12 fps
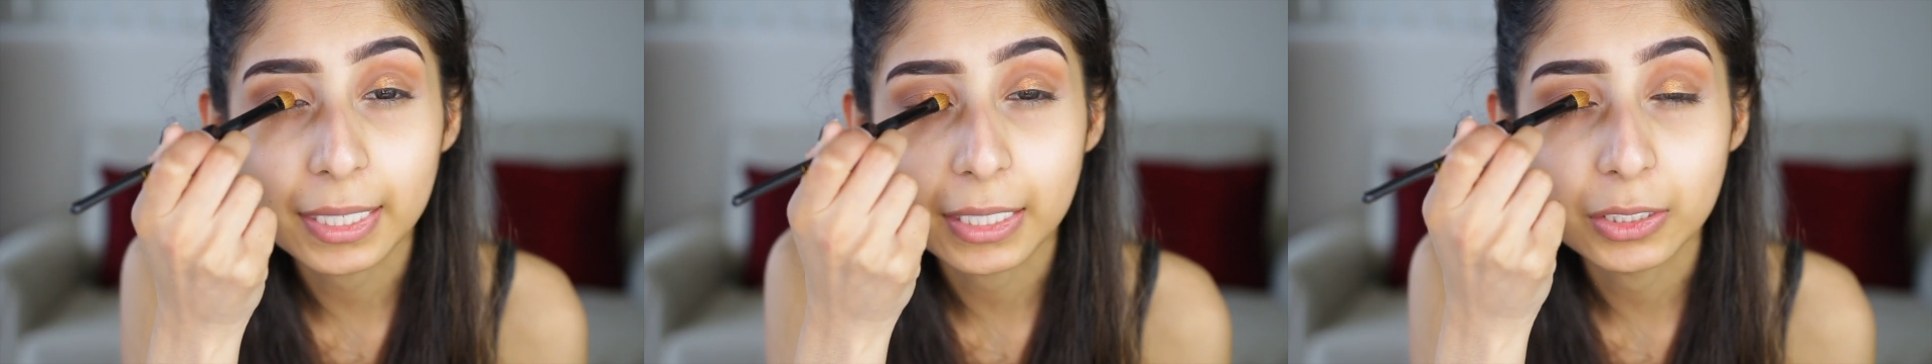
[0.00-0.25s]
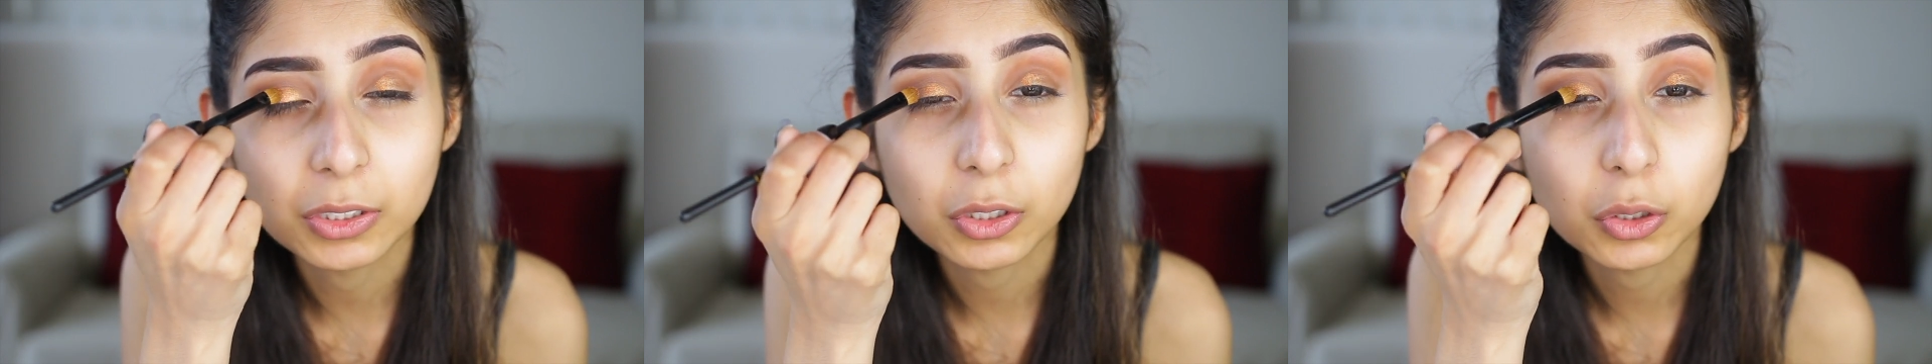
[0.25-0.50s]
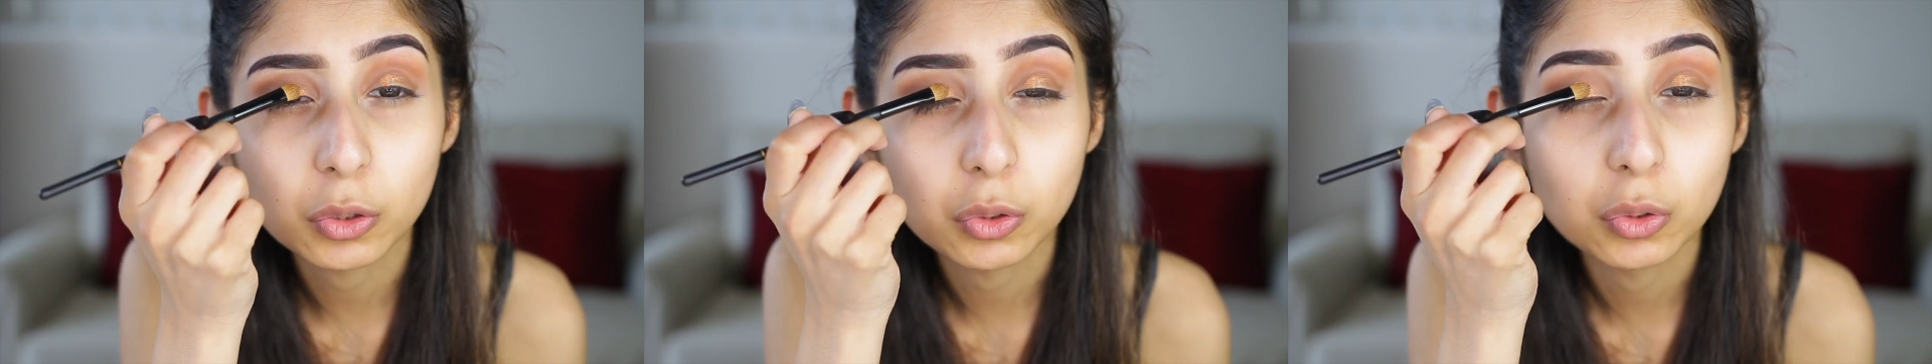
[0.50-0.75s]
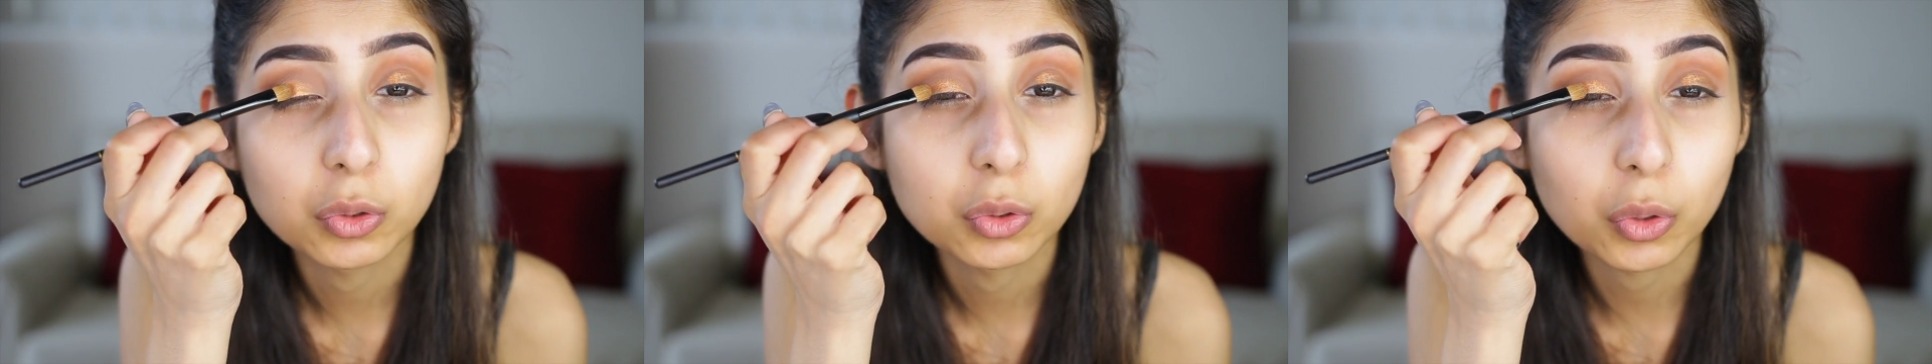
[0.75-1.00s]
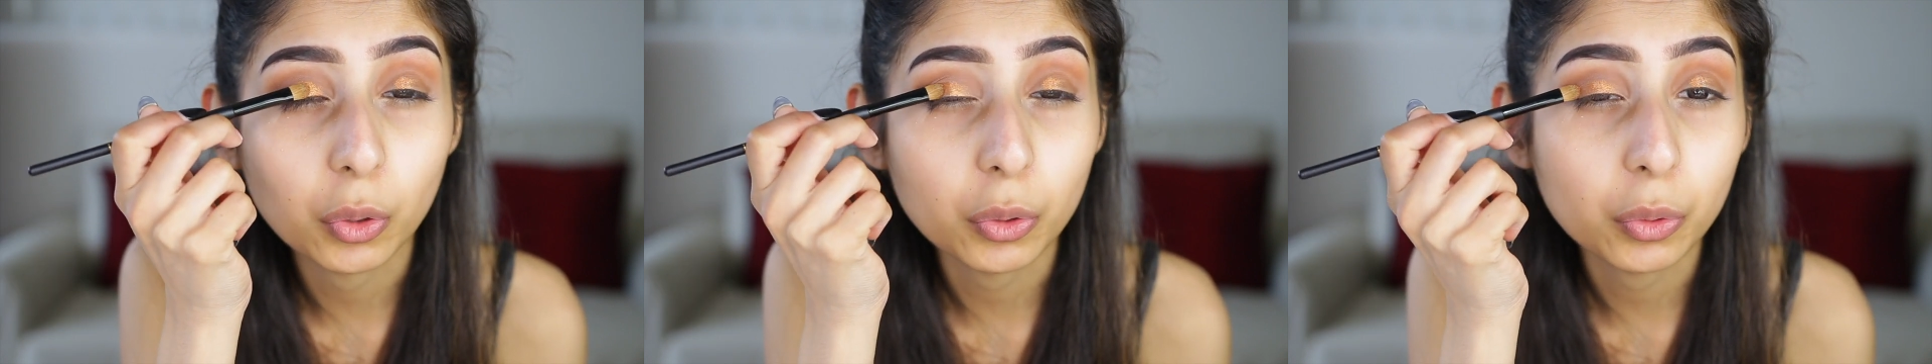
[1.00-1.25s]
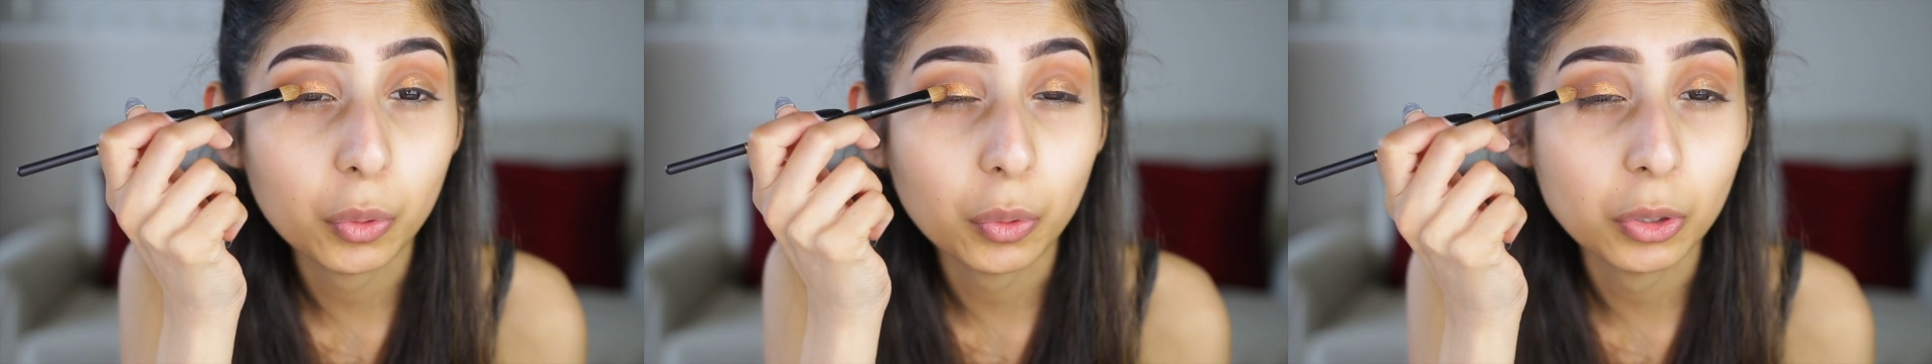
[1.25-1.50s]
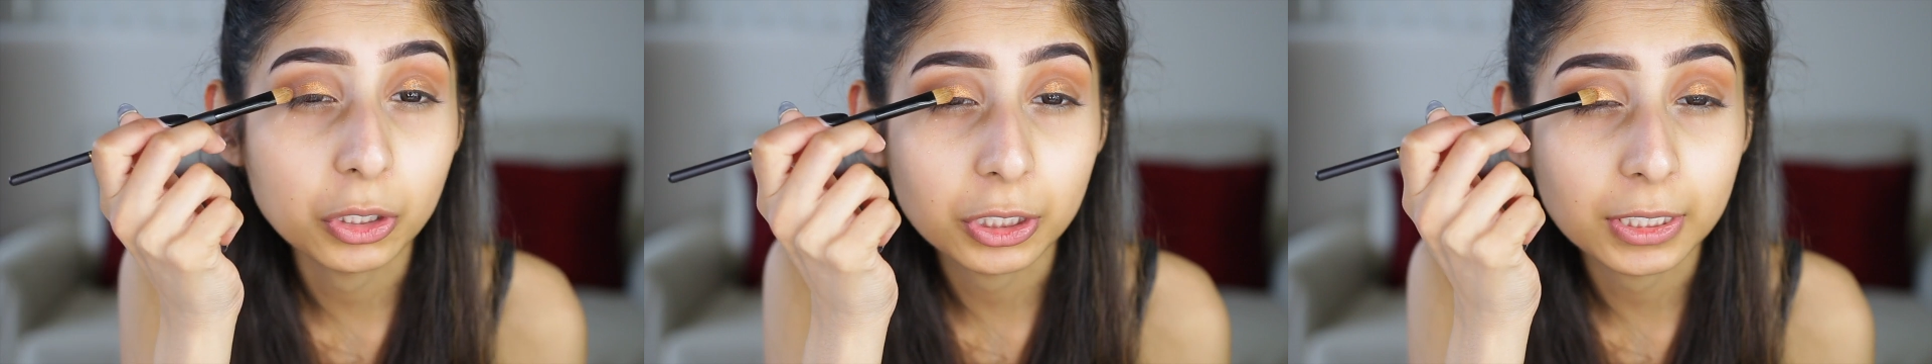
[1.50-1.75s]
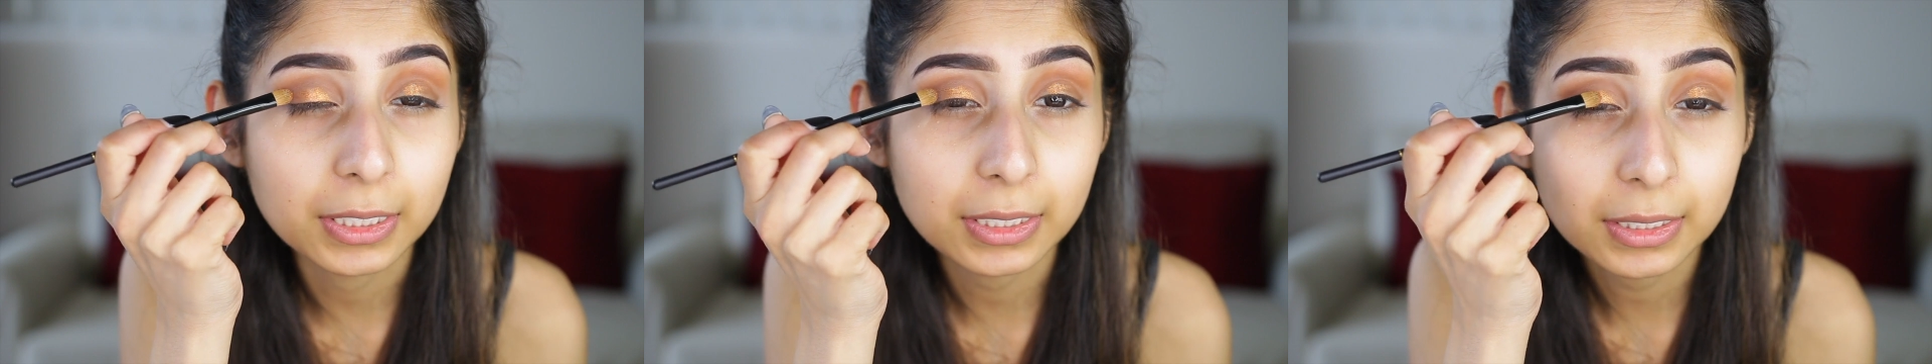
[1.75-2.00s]
is so
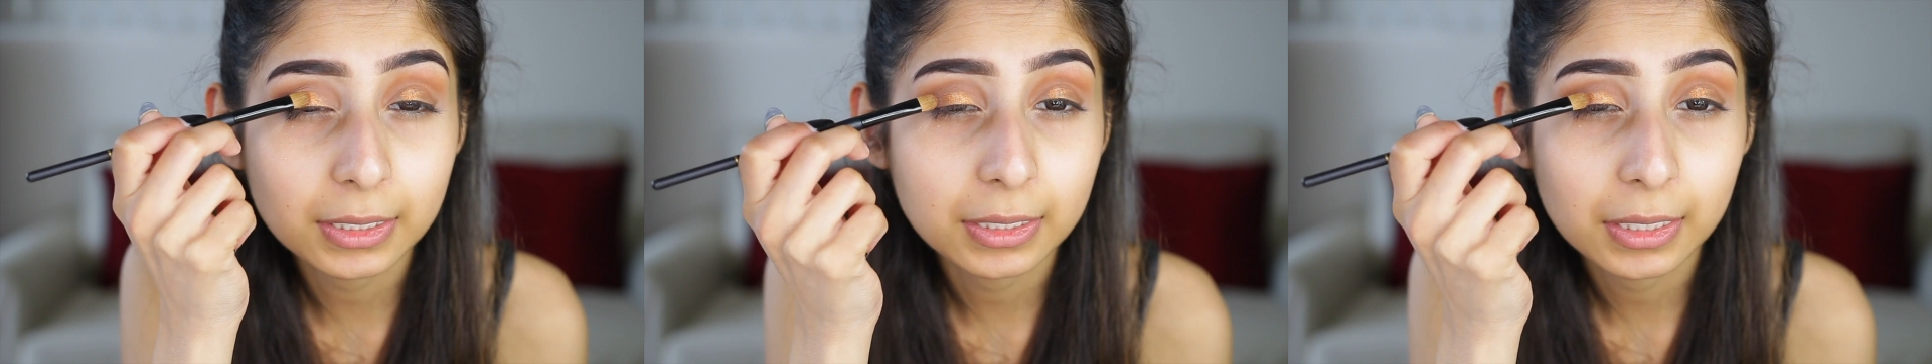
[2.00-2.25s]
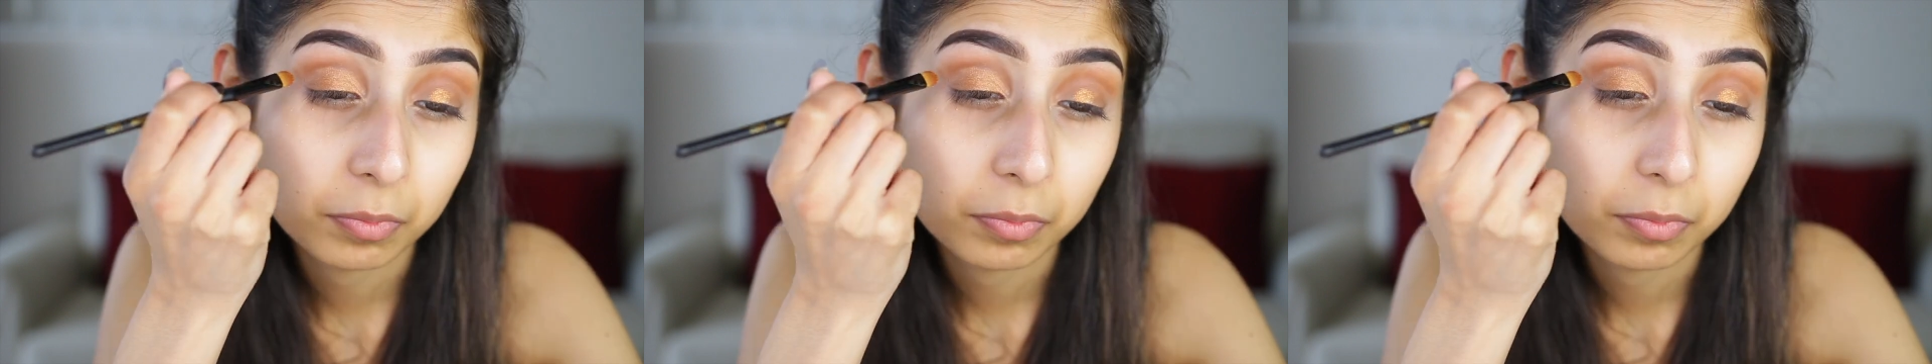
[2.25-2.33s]
gorgeous.